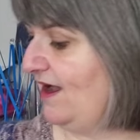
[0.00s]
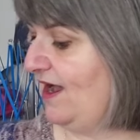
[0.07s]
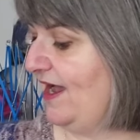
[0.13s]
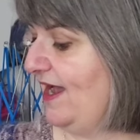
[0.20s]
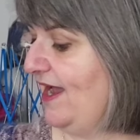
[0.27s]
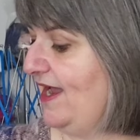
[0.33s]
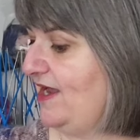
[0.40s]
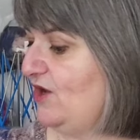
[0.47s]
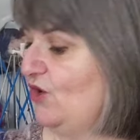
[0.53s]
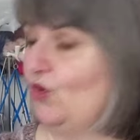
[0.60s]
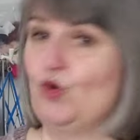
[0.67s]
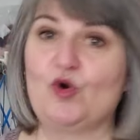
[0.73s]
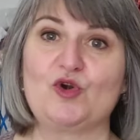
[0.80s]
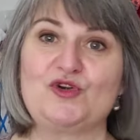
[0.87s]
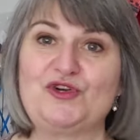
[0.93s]
I
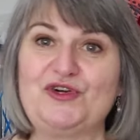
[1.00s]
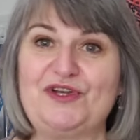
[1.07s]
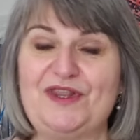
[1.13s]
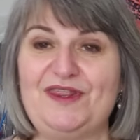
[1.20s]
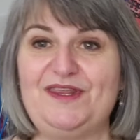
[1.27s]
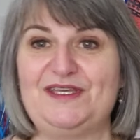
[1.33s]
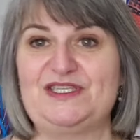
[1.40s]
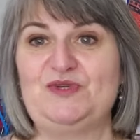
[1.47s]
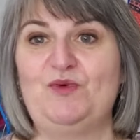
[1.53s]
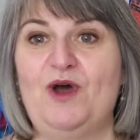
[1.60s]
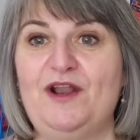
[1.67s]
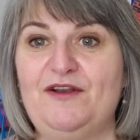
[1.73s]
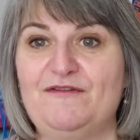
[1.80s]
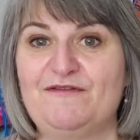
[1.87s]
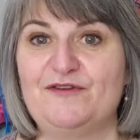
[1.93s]
ordered this
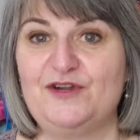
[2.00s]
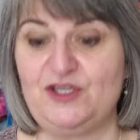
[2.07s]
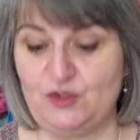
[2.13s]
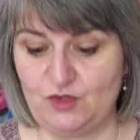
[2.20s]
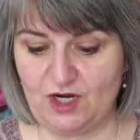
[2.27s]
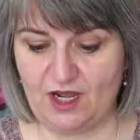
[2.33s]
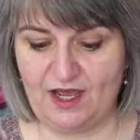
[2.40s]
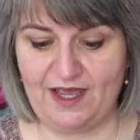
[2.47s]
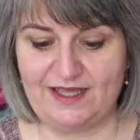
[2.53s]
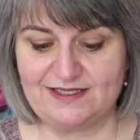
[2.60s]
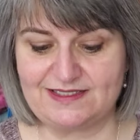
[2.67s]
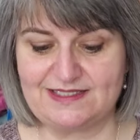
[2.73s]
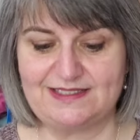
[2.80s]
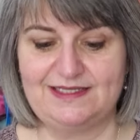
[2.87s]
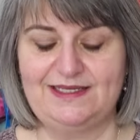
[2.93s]
one for you
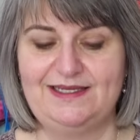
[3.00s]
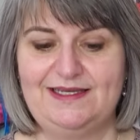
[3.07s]
guys.